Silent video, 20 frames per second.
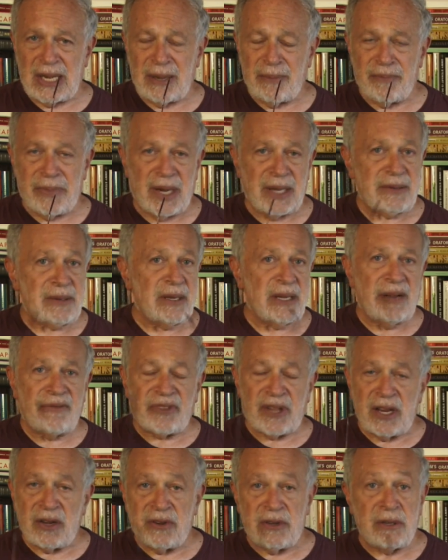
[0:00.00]
But
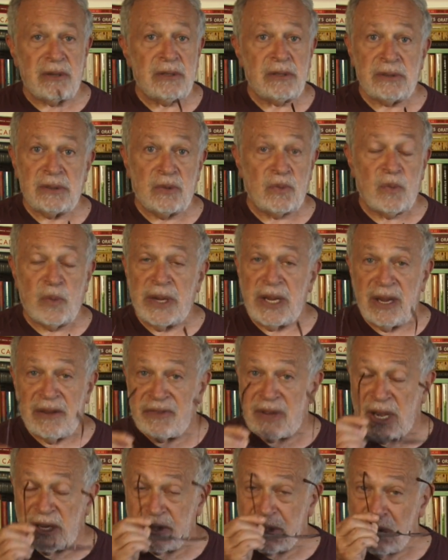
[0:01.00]
if they do, we
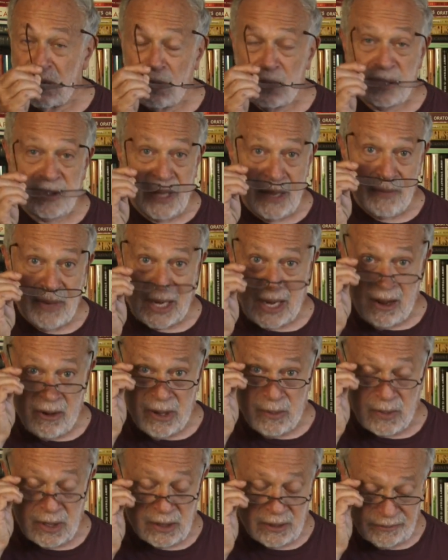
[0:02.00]
have got to hold them
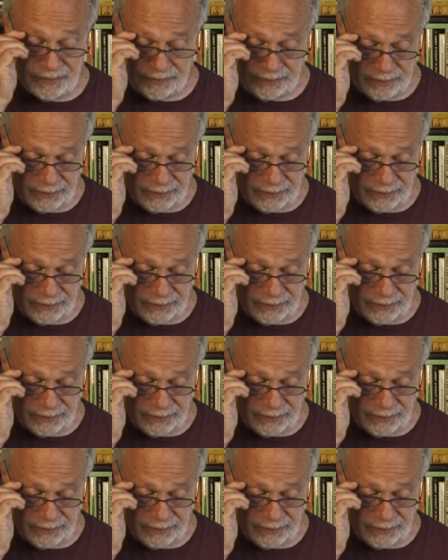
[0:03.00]
accountable.